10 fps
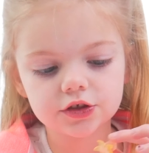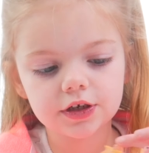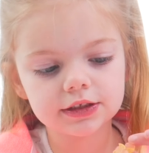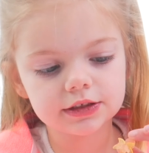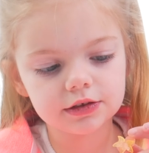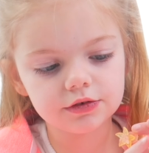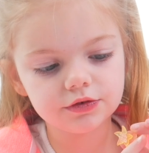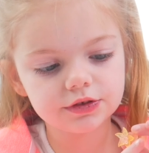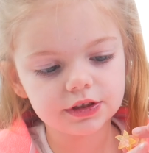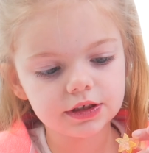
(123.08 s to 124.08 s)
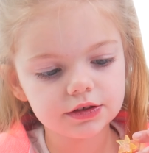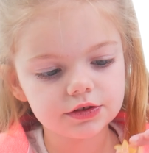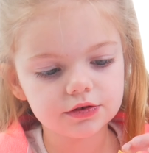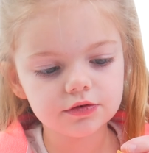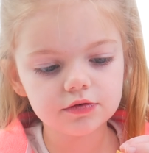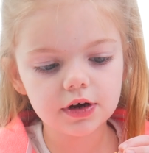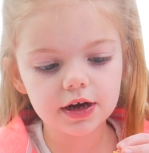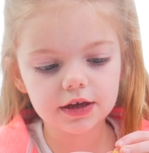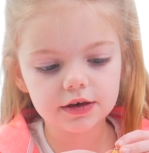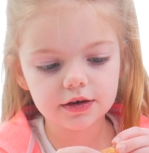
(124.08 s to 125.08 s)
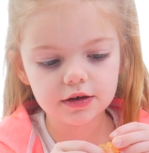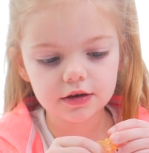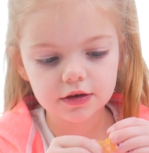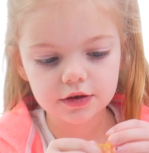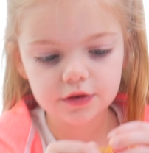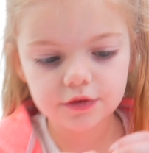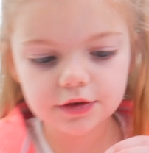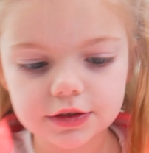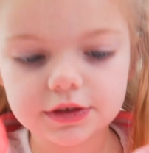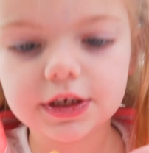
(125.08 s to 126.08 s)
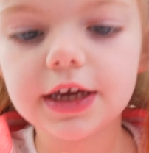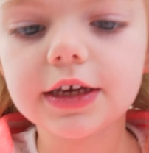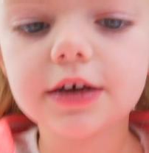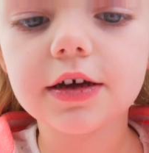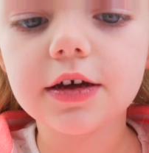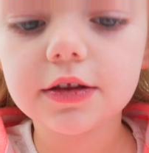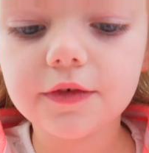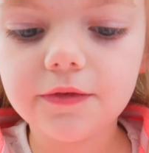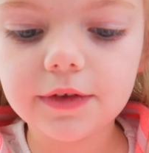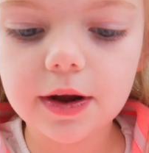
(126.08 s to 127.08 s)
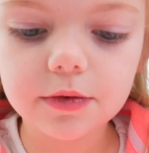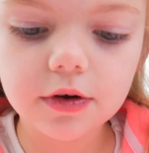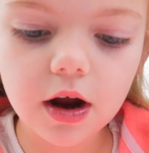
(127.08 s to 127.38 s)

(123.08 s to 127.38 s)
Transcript: translucent too, and you can take the flower